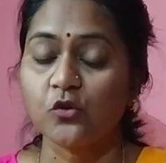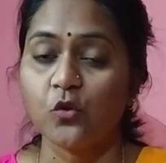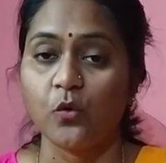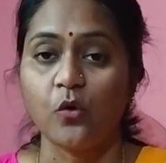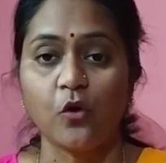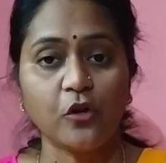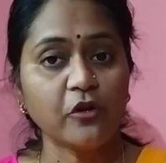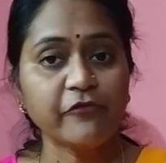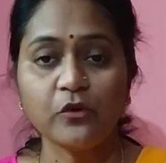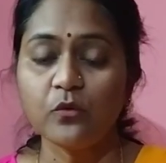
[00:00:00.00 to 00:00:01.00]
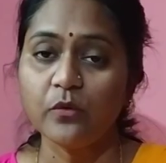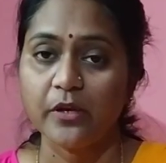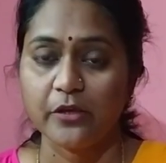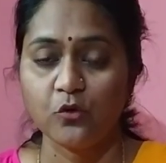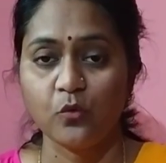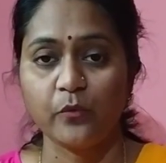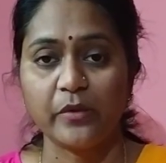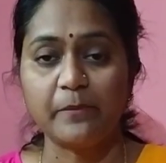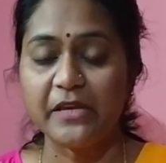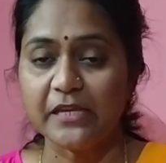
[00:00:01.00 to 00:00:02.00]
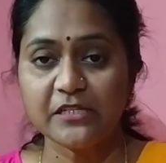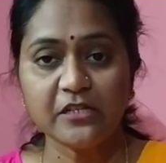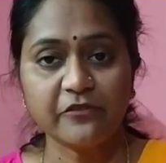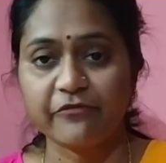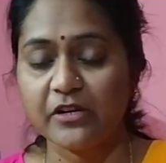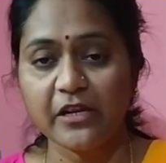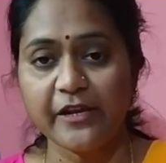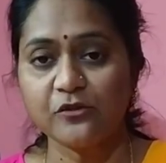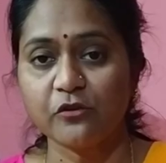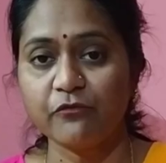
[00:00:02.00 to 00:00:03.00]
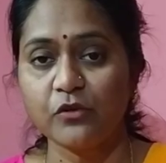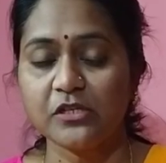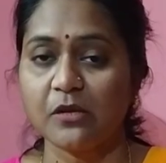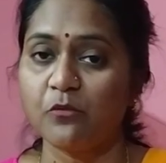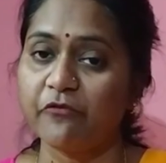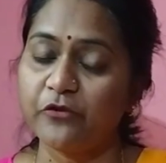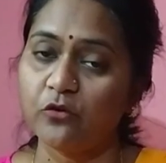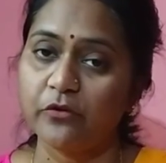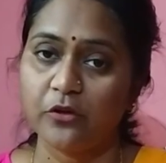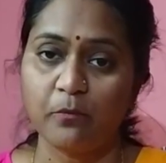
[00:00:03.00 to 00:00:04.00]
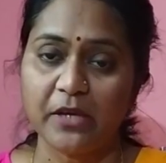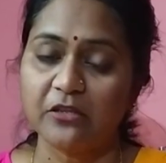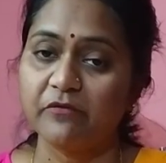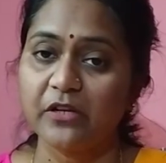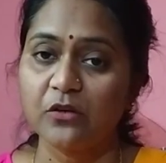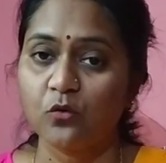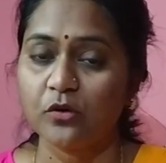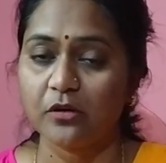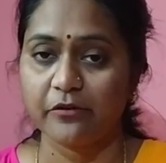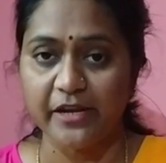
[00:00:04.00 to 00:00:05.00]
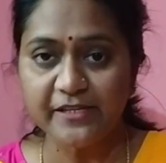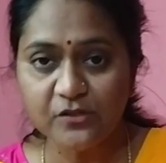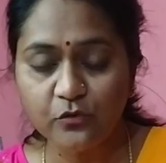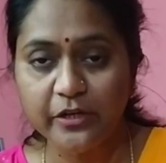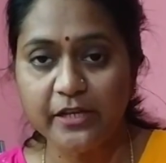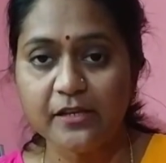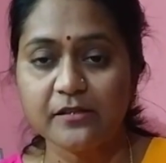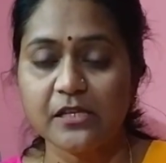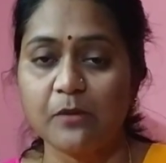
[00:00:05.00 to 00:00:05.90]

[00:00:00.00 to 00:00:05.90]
So all of you, you will be eating different kinds of food. Some of you, your mother will cook rice today.